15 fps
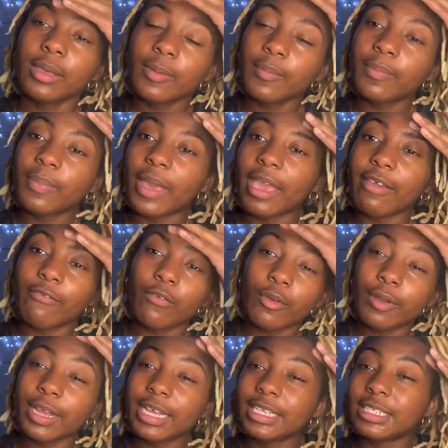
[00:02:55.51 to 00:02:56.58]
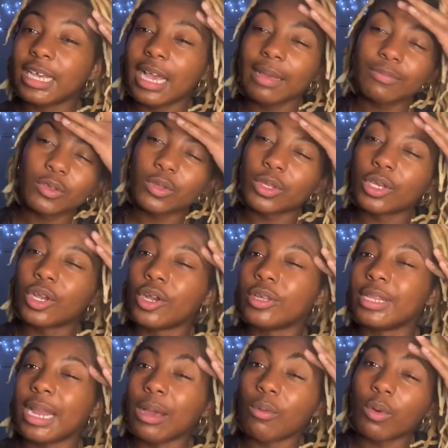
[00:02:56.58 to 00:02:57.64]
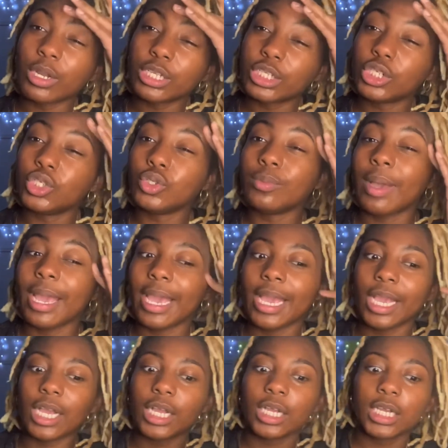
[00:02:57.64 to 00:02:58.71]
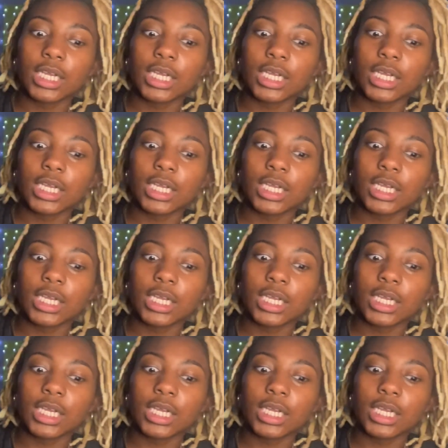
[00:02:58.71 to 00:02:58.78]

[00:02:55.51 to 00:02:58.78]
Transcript: pay for it in time. So the girl that I wanted to do my hair